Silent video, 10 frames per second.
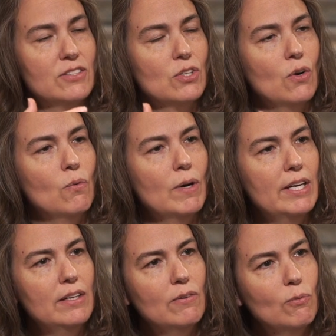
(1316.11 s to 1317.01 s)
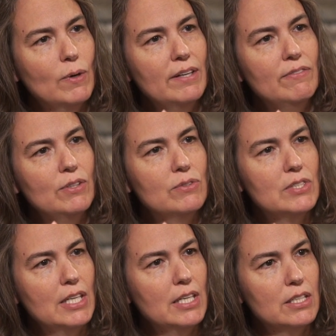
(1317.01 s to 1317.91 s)
so what have you
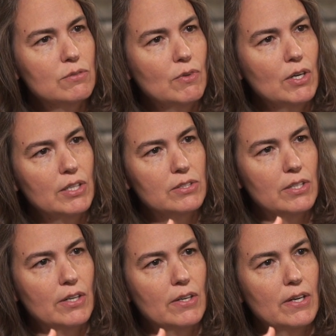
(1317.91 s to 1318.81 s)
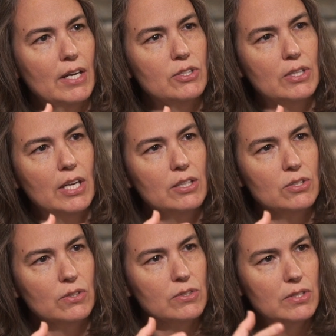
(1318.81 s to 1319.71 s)
seen as far as their
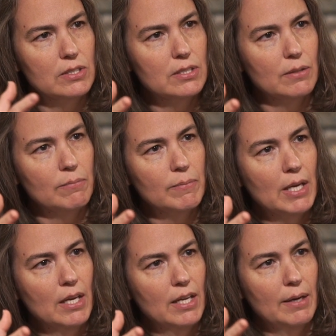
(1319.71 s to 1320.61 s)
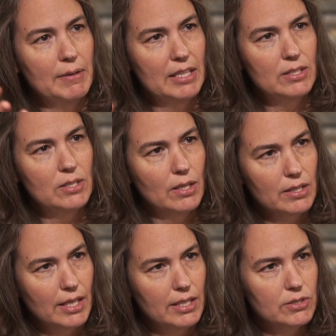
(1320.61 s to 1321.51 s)
educational system? I mean, these young
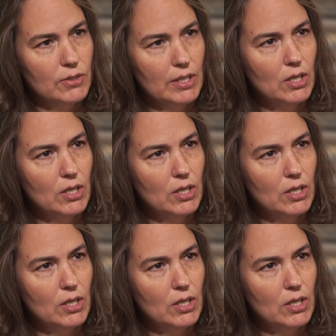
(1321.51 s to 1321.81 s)
ladies are in